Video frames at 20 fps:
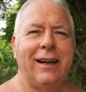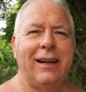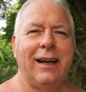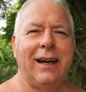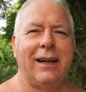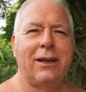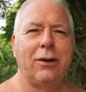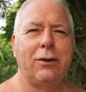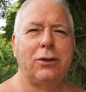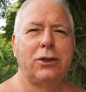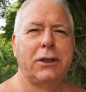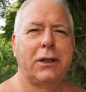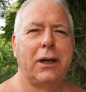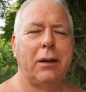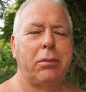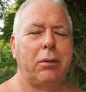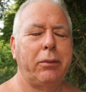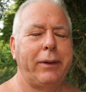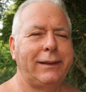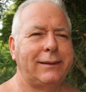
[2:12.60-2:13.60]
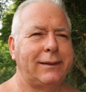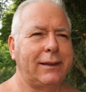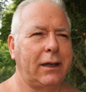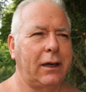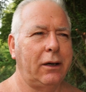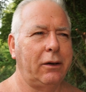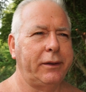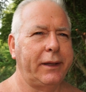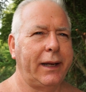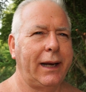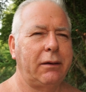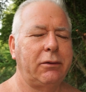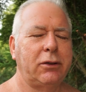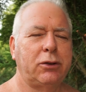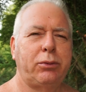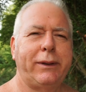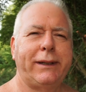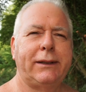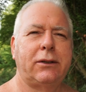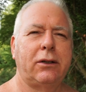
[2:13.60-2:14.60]
I told you a couple weeks ago that I
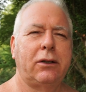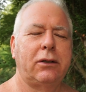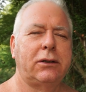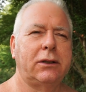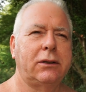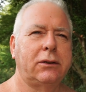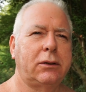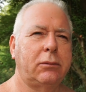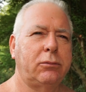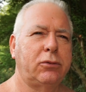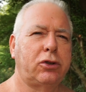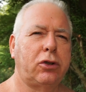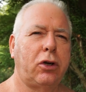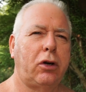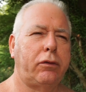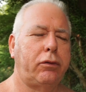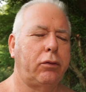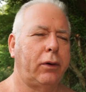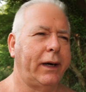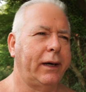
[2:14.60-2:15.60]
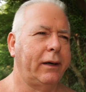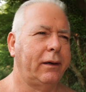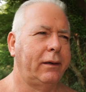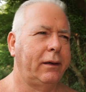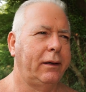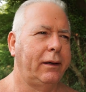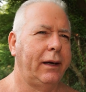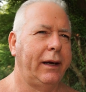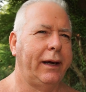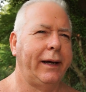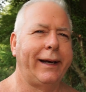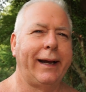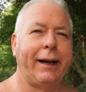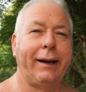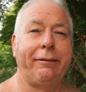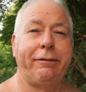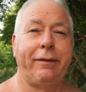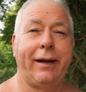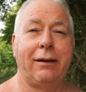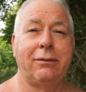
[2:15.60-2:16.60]
was researching some software, and
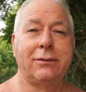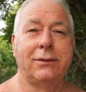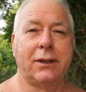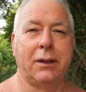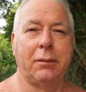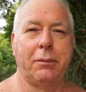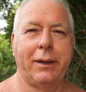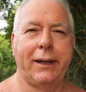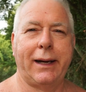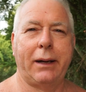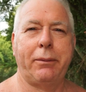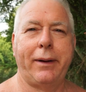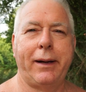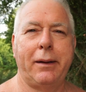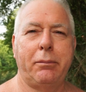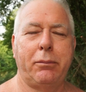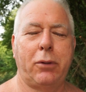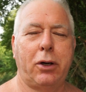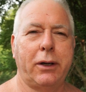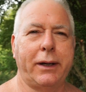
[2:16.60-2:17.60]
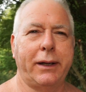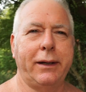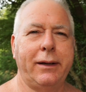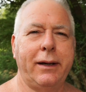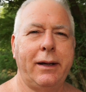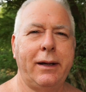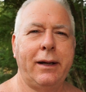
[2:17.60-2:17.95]
I found some and I went and bought it.